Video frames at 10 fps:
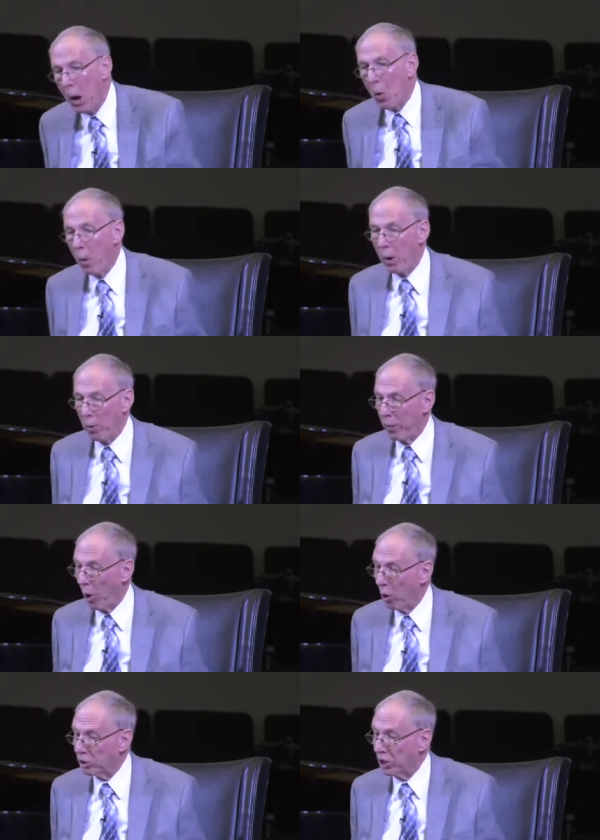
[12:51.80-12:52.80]

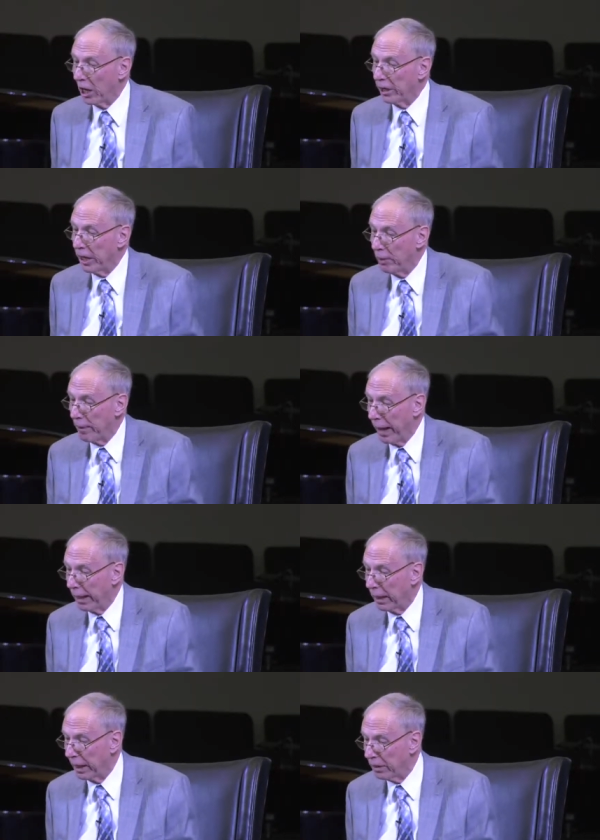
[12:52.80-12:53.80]
Wherewithal shall a young
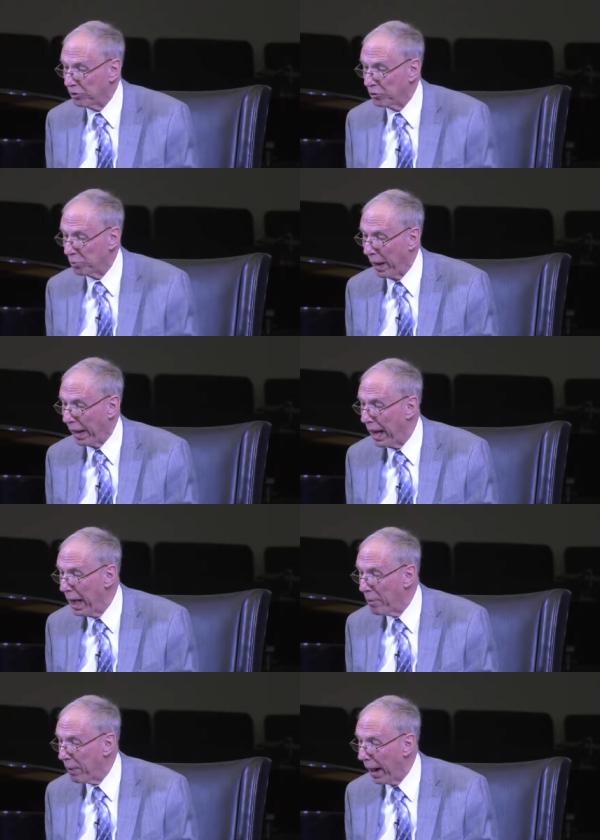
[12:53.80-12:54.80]
man cleanse his way?
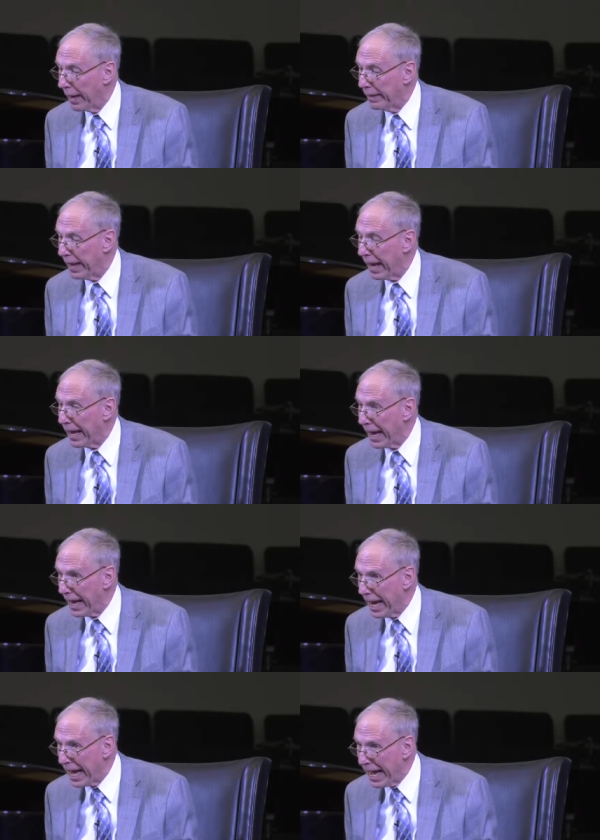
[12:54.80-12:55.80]
By taking
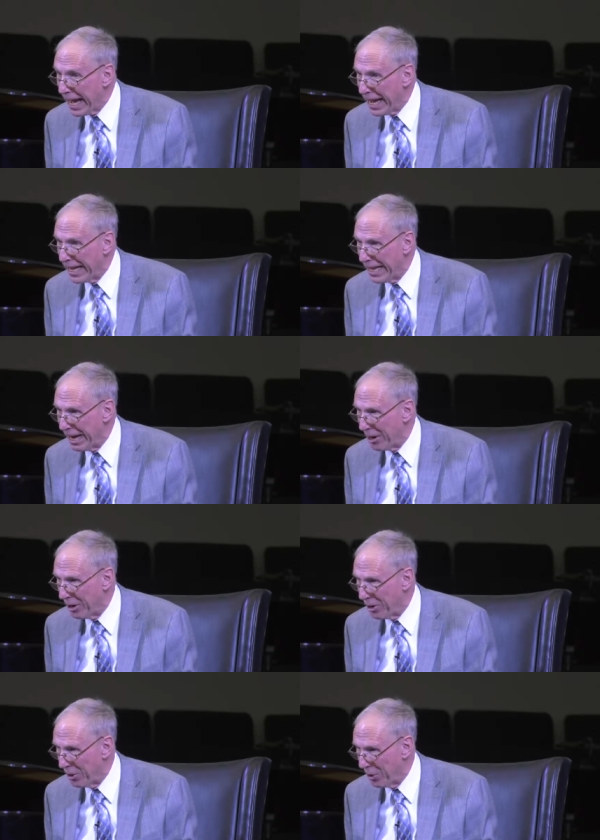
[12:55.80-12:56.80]
heed
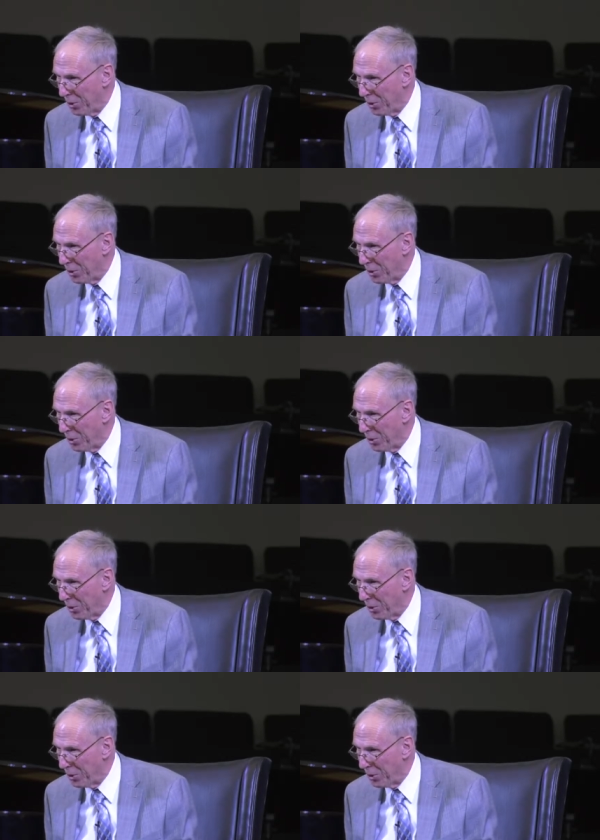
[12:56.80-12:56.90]
thereto,